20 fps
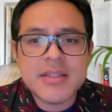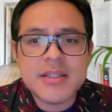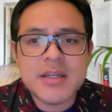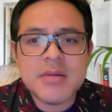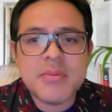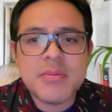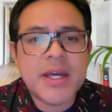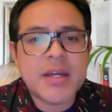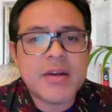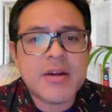
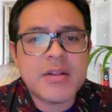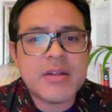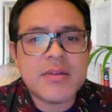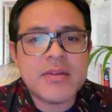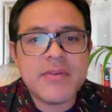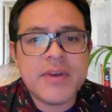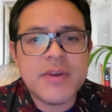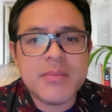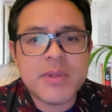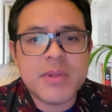Her background is
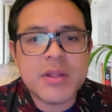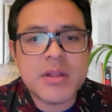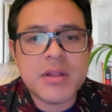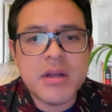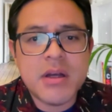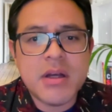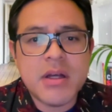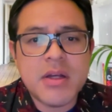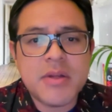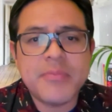family
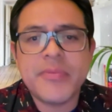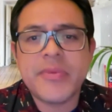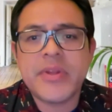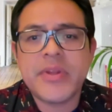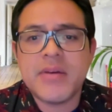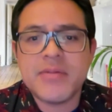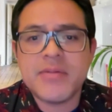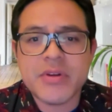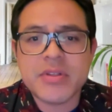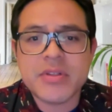law,
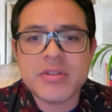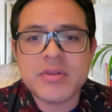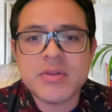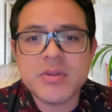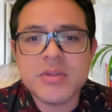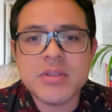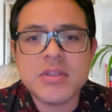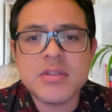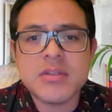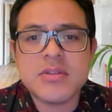conflict
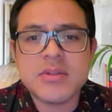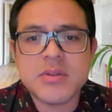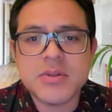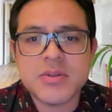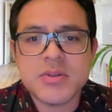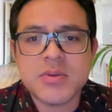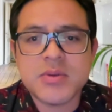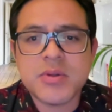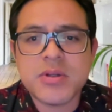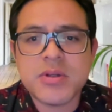resolution,
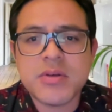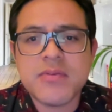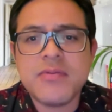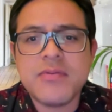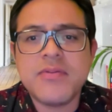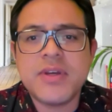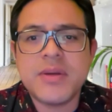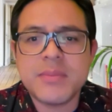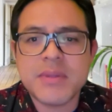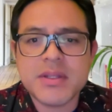social work,
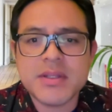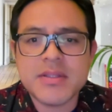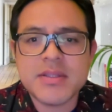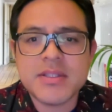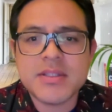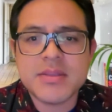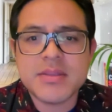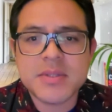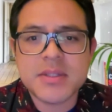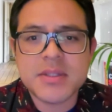family
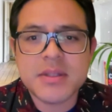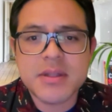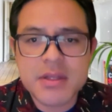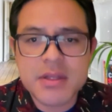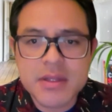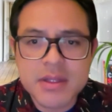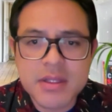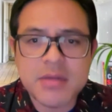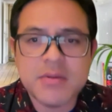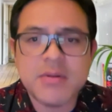systems
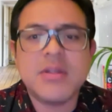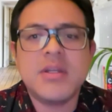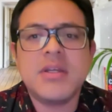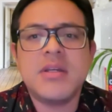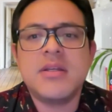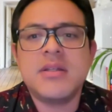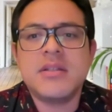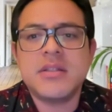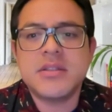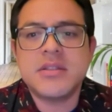
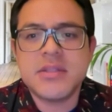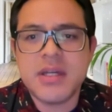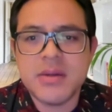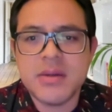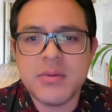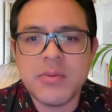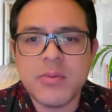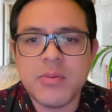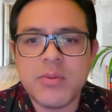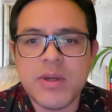theory,
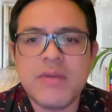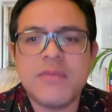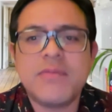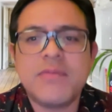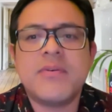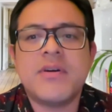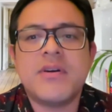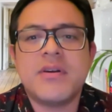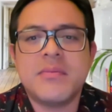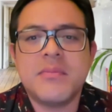child
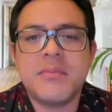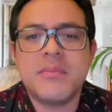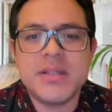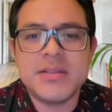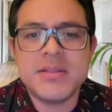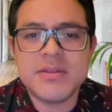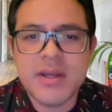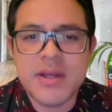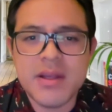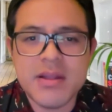welfare,
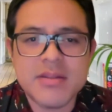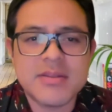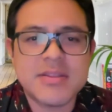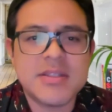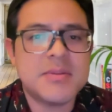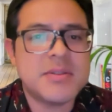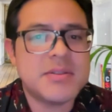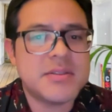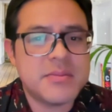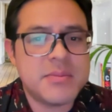mental health,
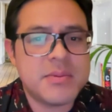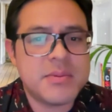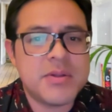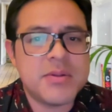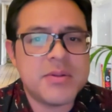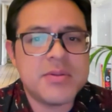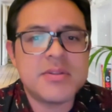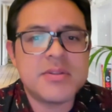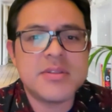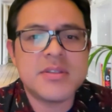substance
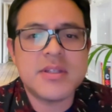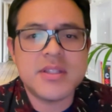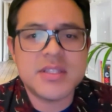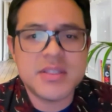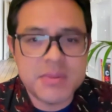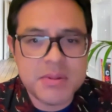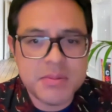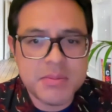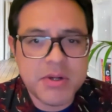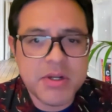abuse,
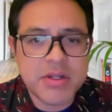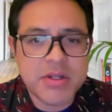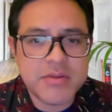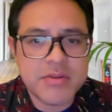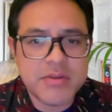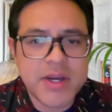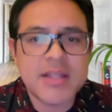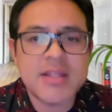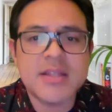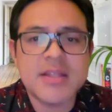intimate partner
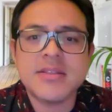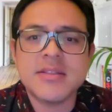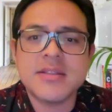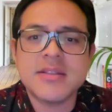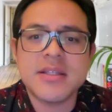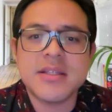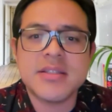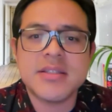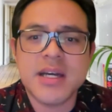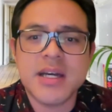violence,
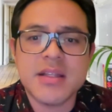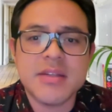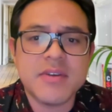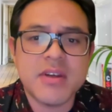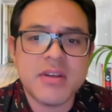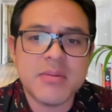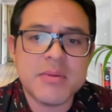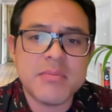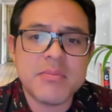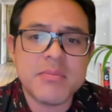and child
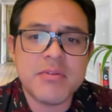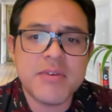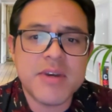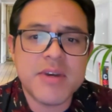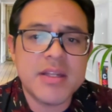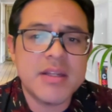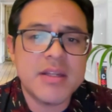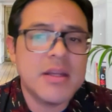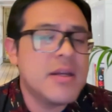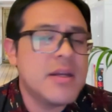development
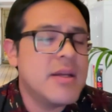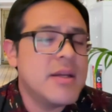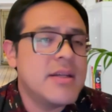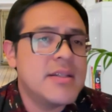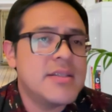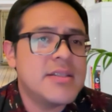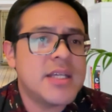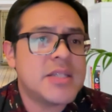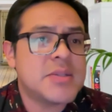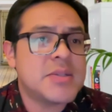provide
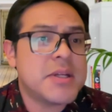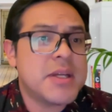the